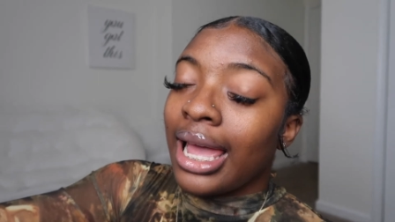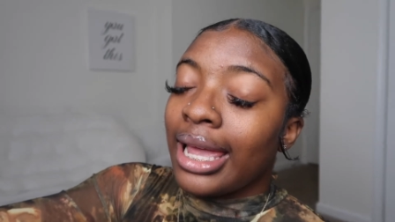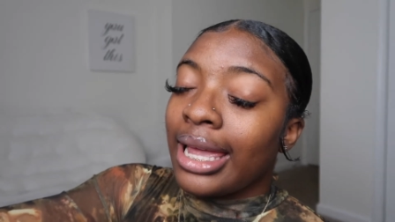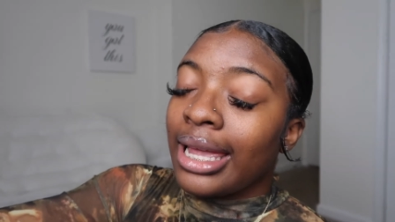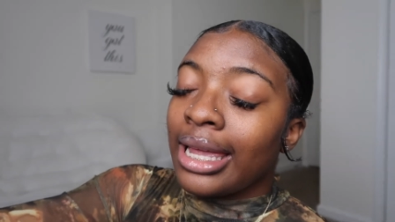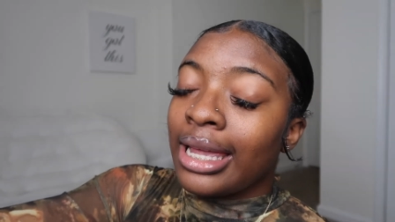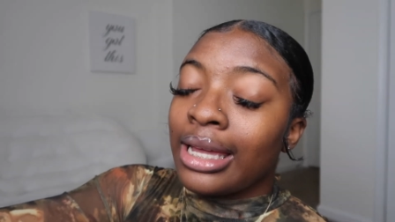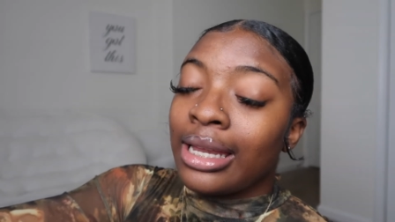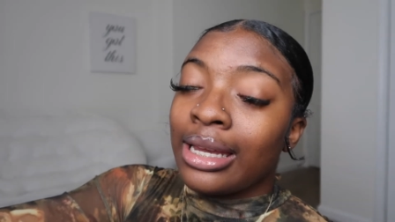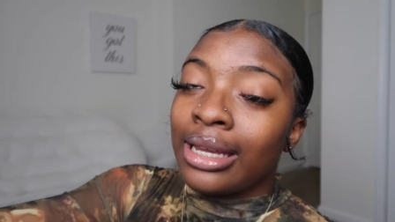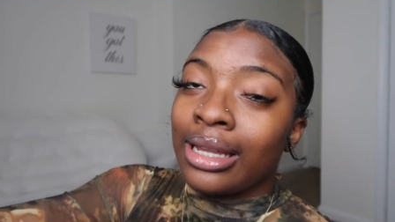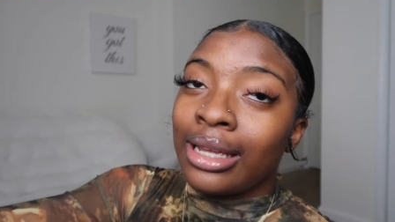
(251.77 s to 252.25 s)

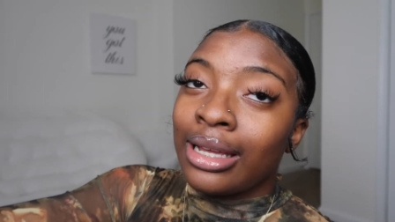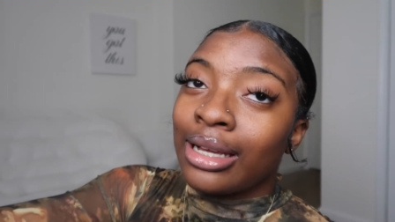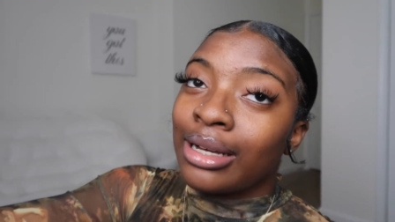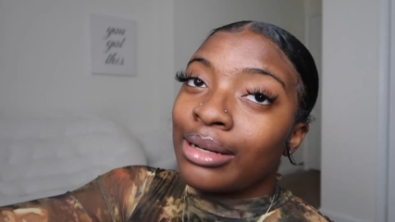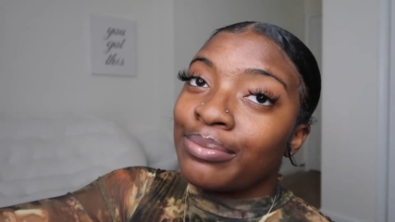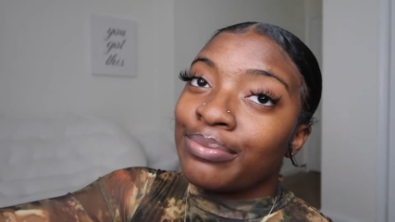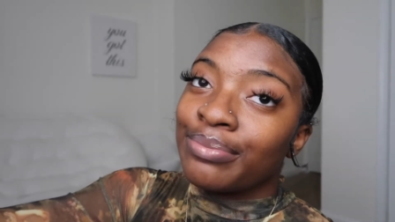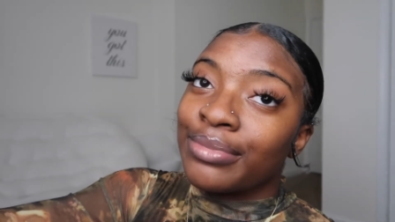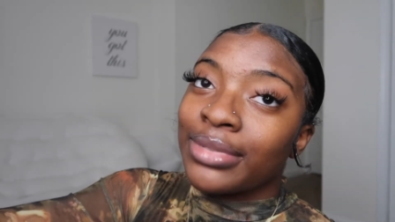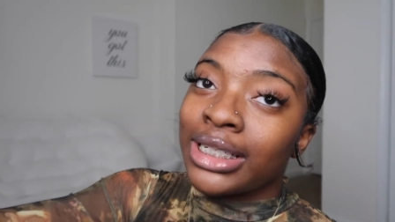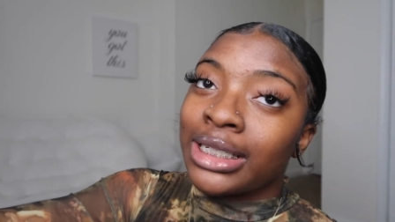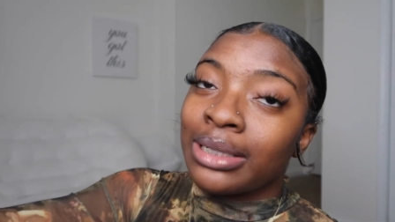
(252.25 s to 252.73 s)
and
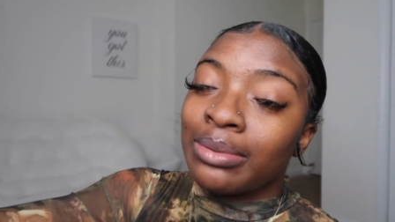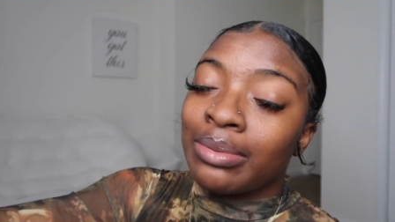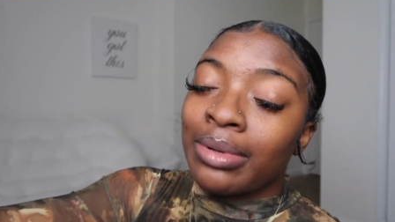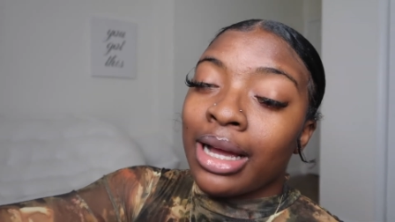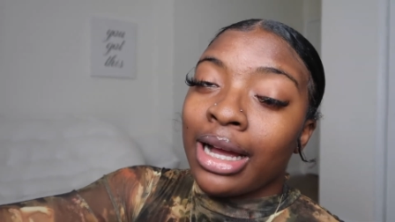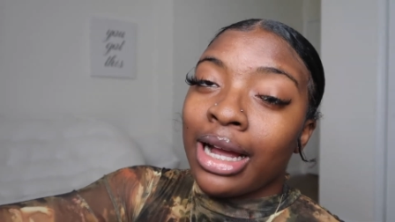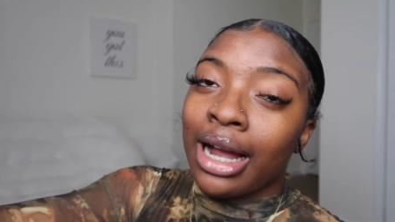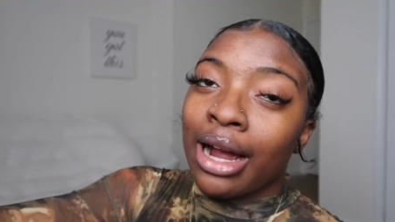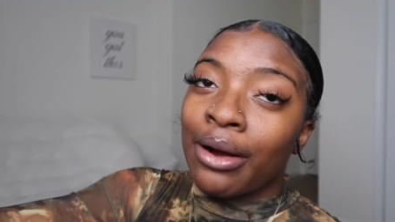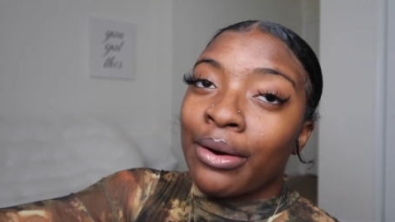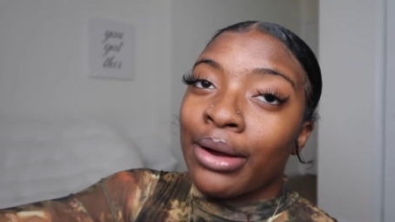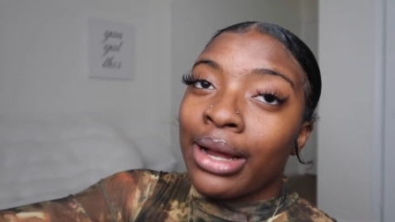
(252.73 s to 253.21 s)
yeah it's
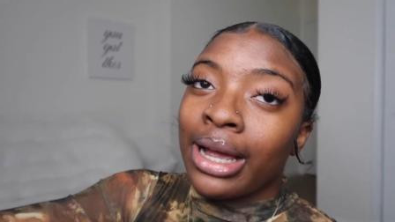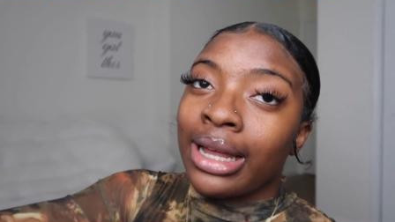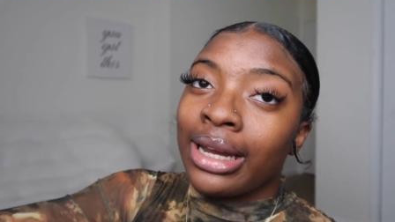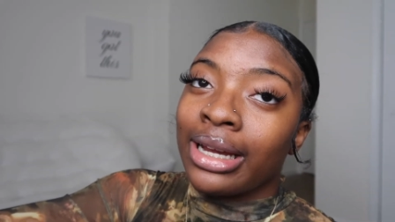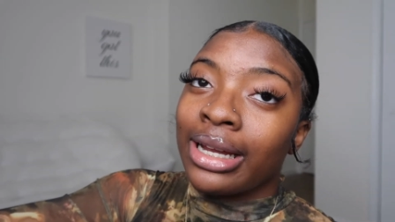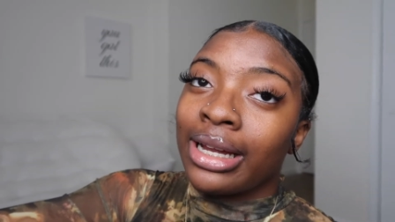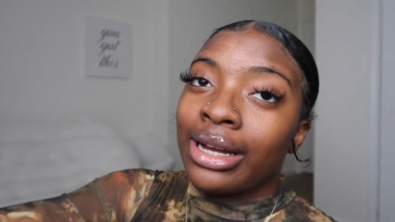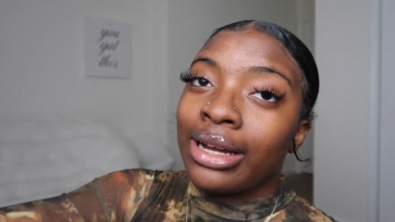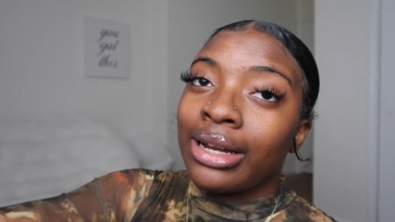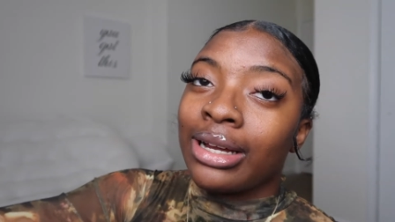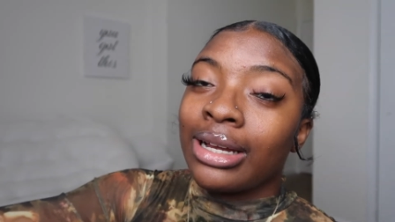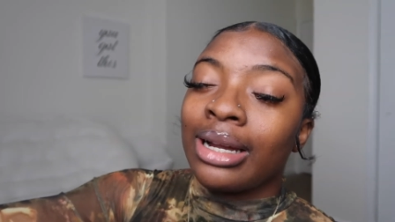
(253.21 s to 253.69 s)
bianca
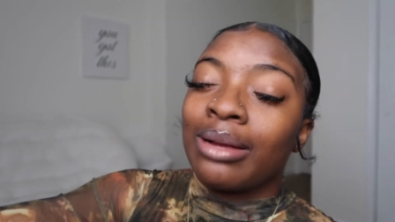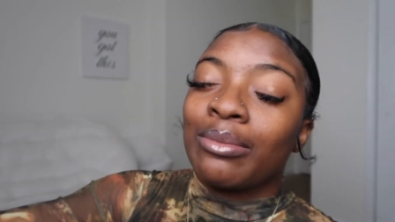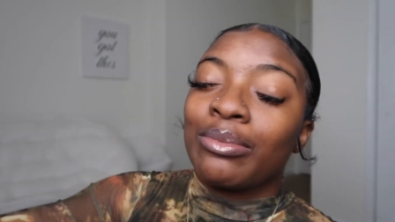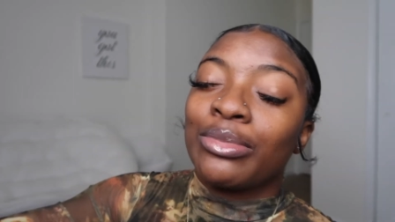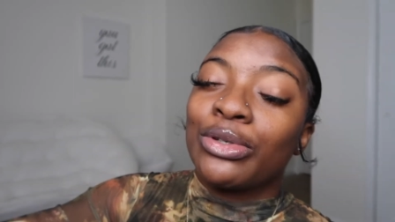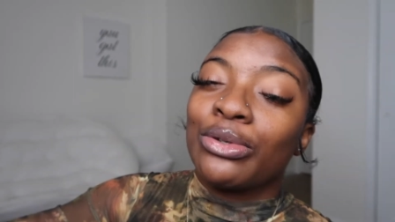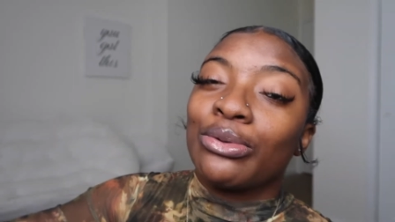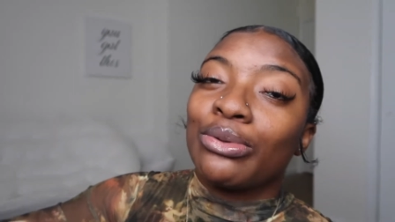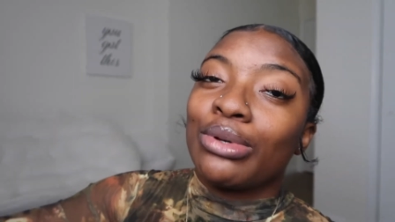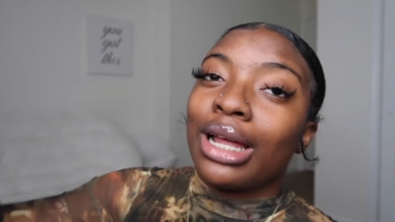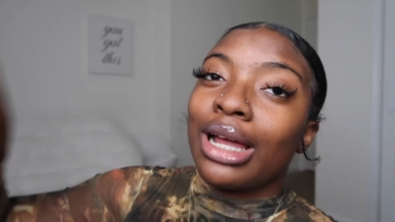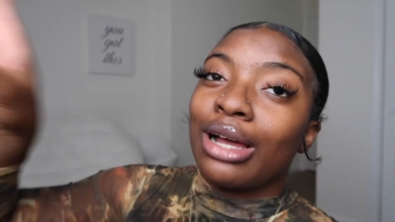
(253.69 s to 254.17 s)
ayrianna here and i'm
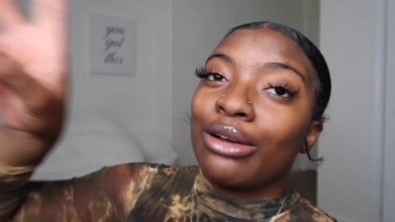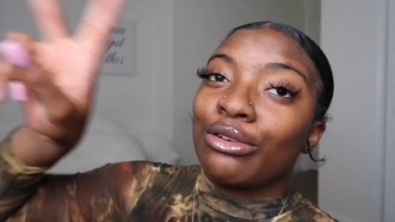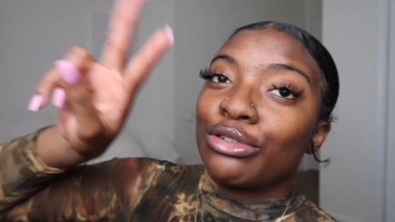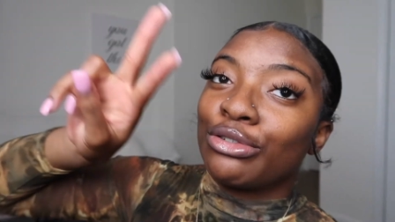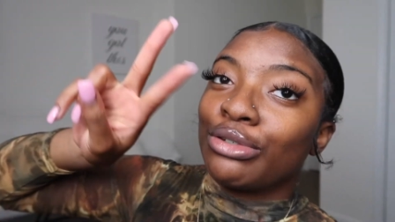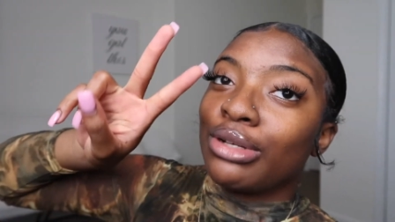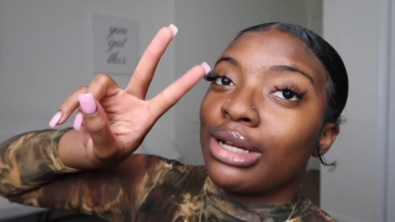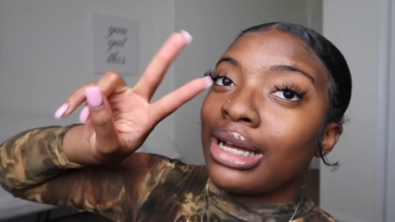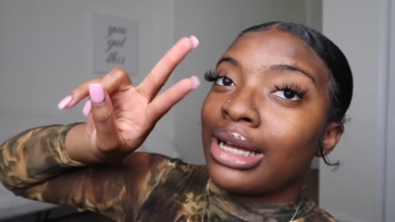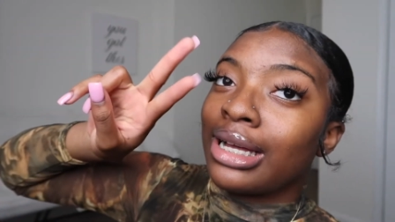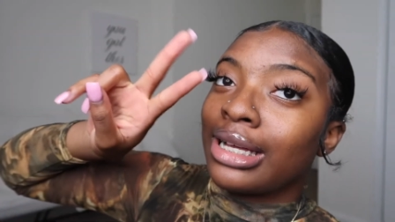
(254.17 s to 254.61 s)
tuning out you